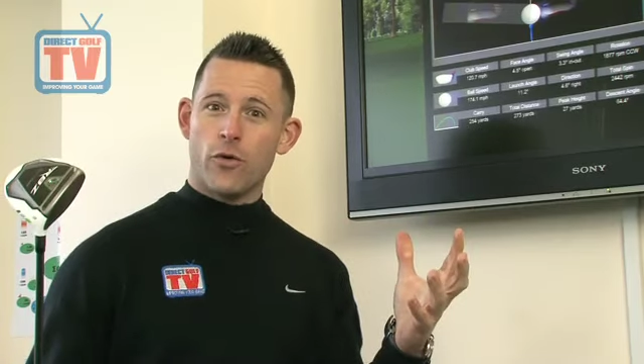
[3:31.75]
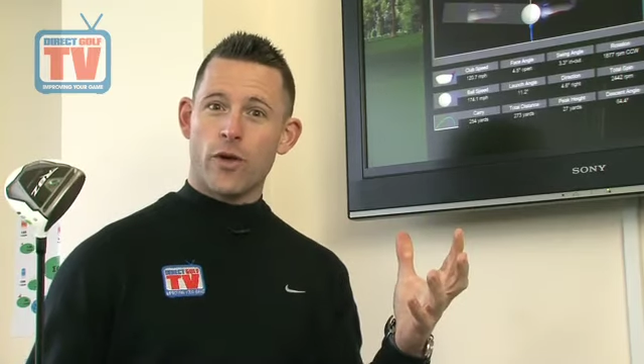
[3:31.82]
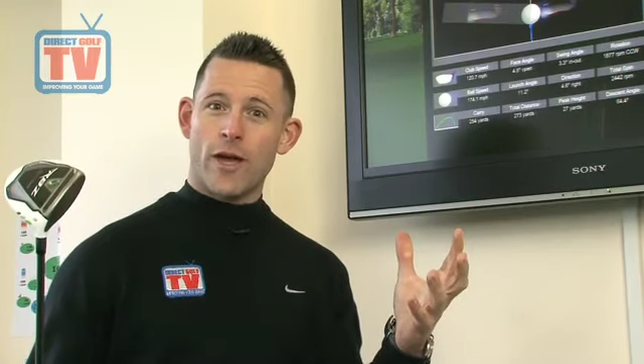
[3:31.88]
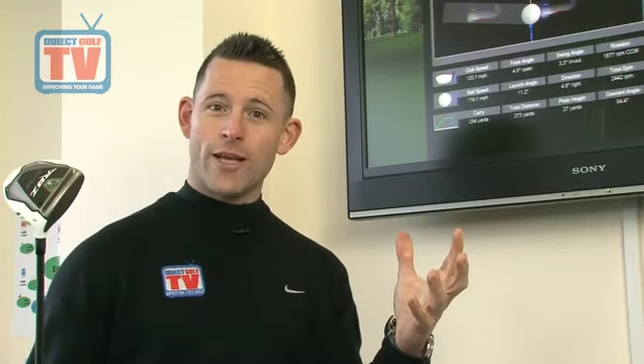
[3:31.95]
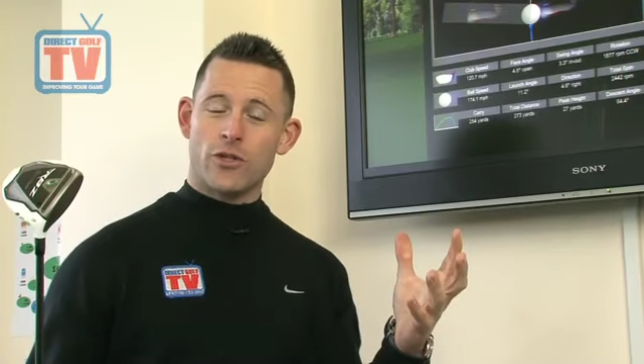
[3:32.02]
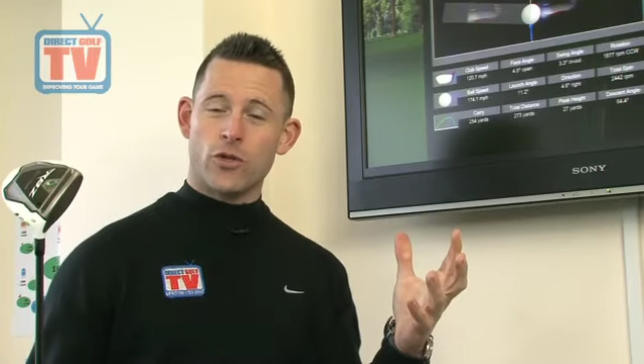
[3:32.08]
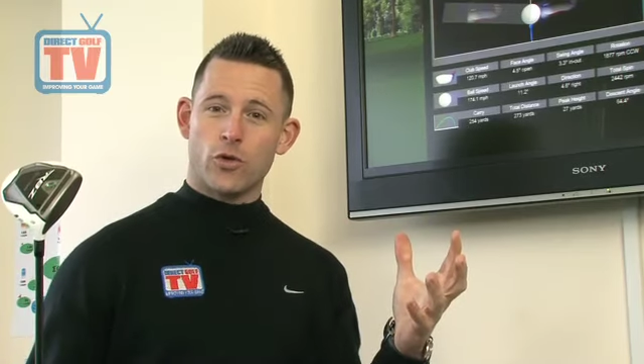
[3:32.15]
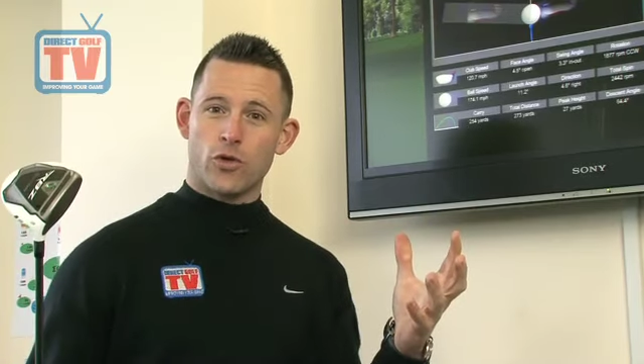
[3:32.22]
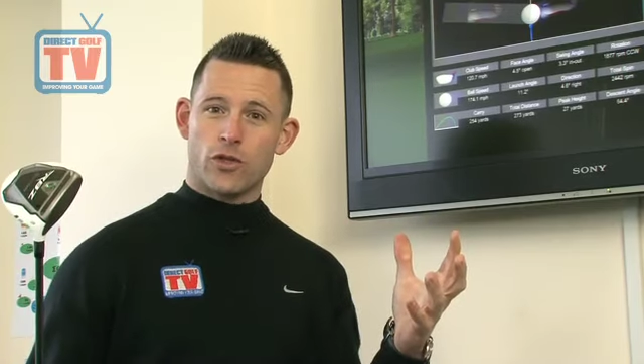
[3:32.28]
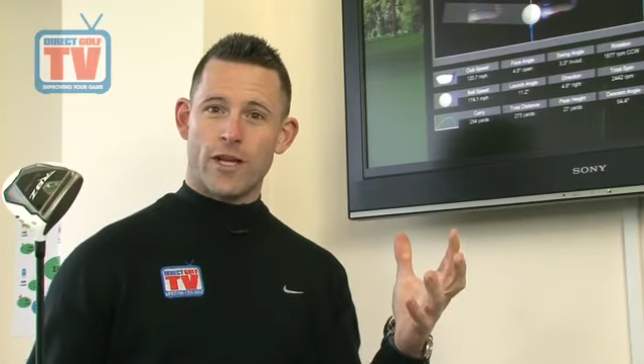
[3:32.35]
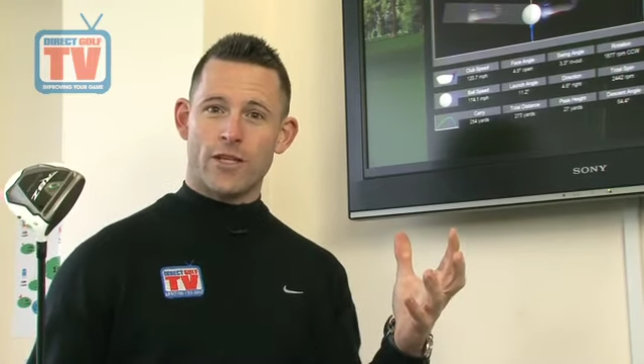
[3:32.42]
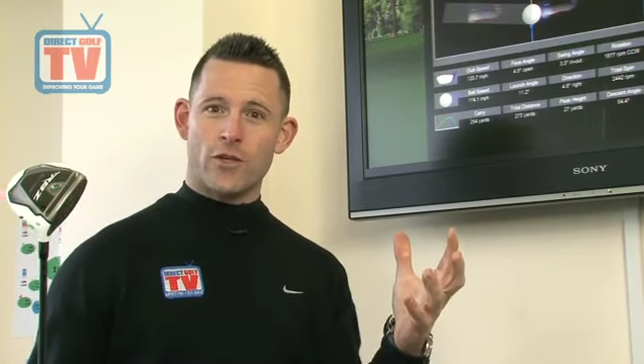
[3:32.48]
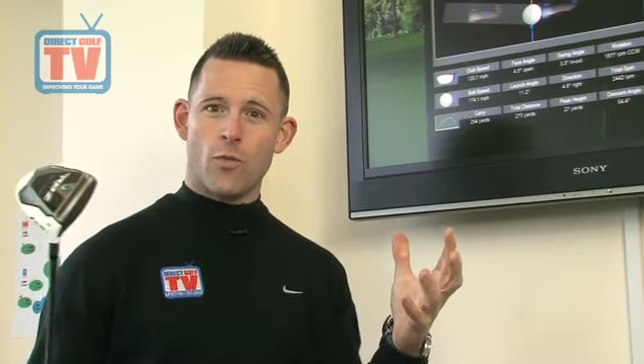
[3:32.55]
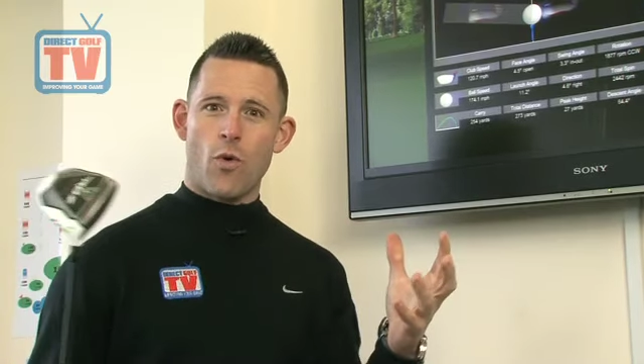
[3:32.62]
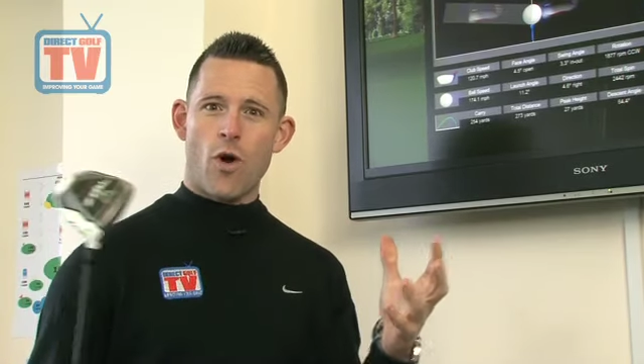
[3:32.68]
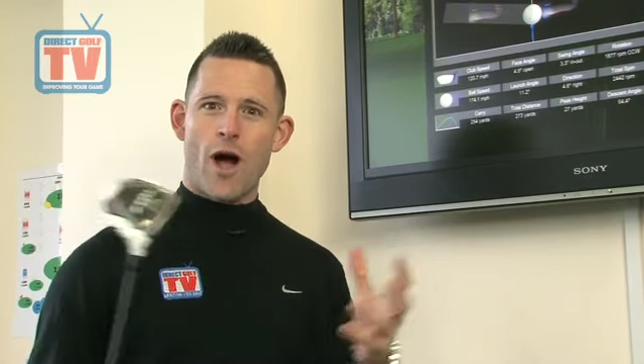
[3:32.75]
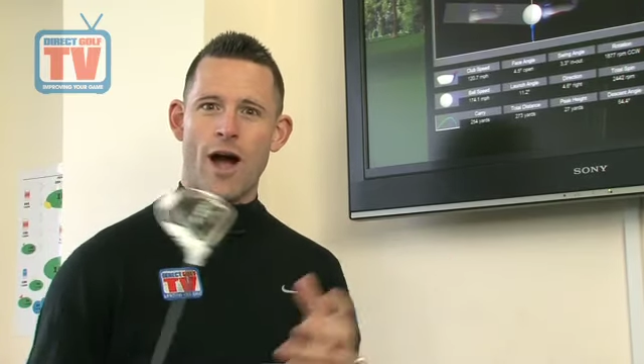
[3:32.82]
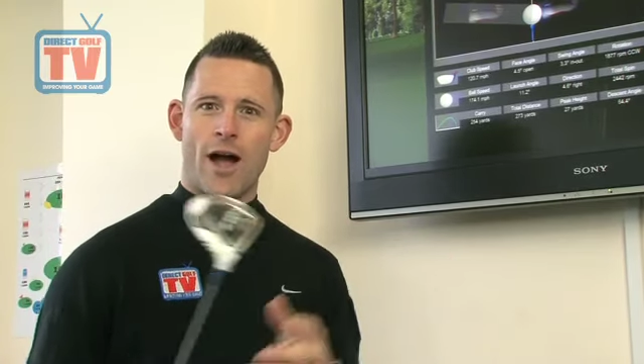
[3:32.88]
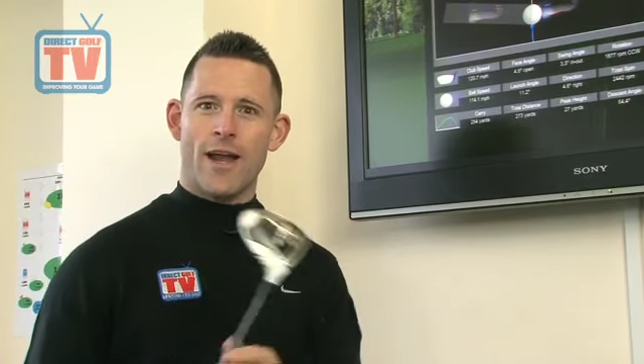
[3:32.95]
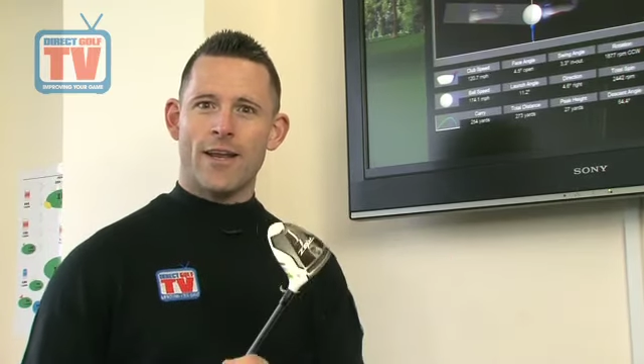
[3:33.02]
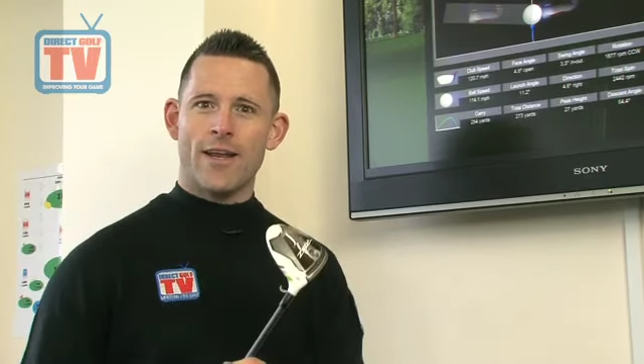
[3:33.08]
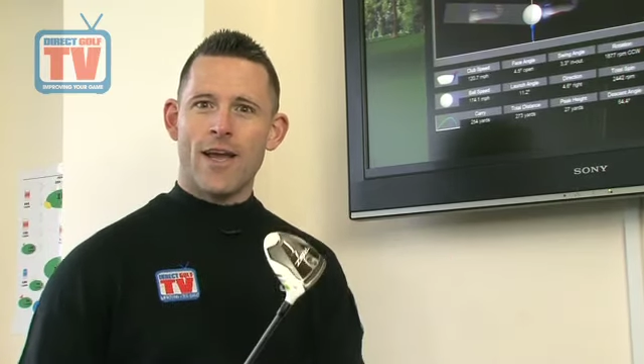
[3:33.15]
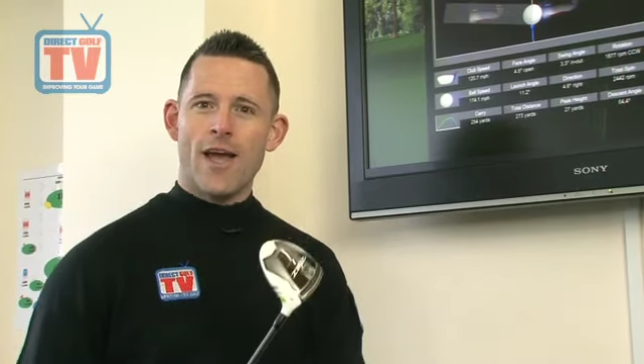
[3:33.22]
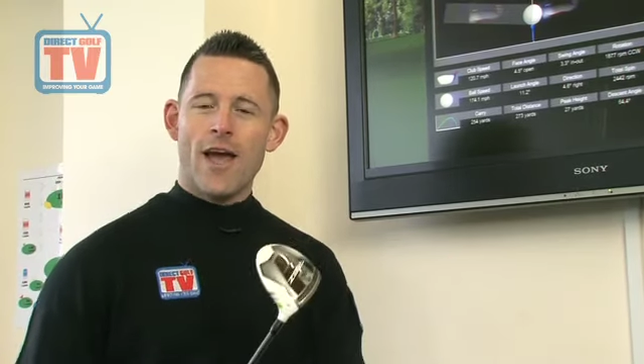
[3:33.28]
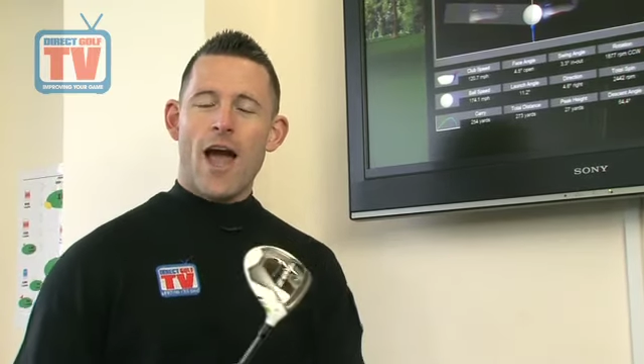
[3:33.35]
U K stores nationwide,